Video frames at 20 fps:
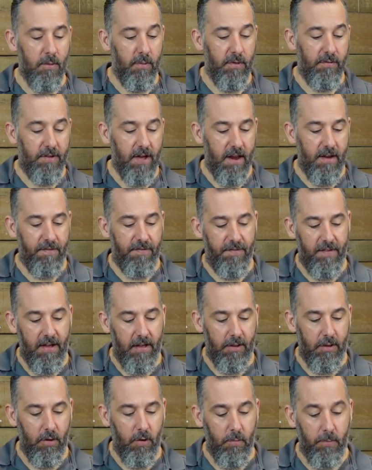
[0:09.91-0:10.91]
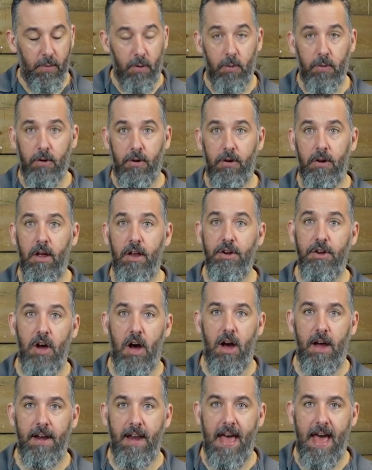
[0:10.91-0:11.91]
We've got a fellow boater,
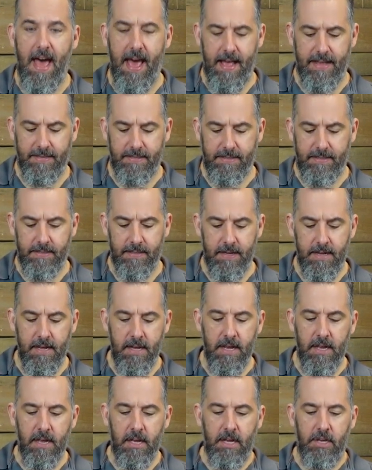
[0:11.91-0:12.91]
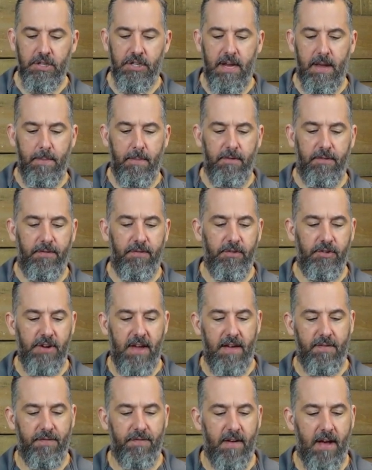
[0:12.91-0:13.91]
Don, asks, Jeff,
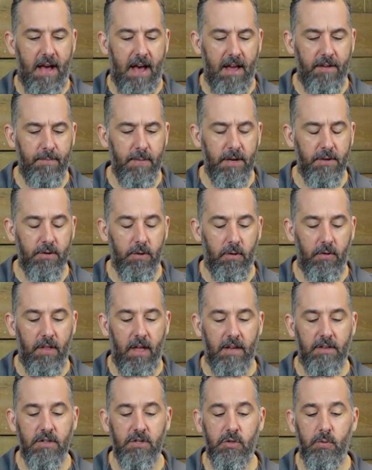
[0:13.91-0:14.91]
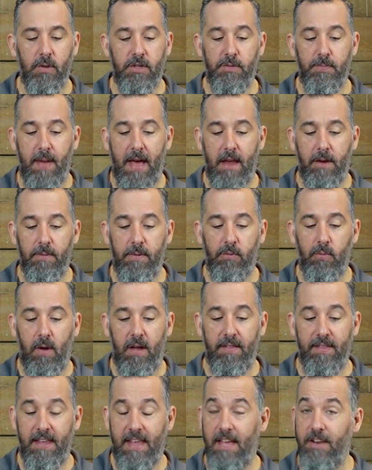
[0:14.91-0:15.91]
Jeff, I've been told not to switch batteries
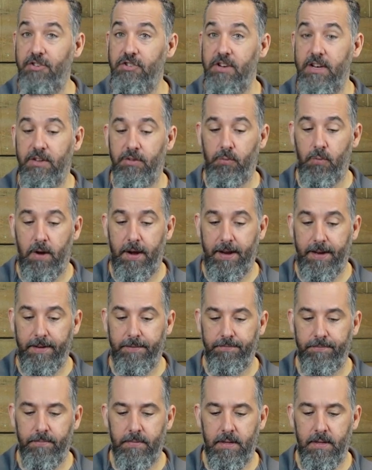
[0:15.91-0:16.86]
while the engine is running.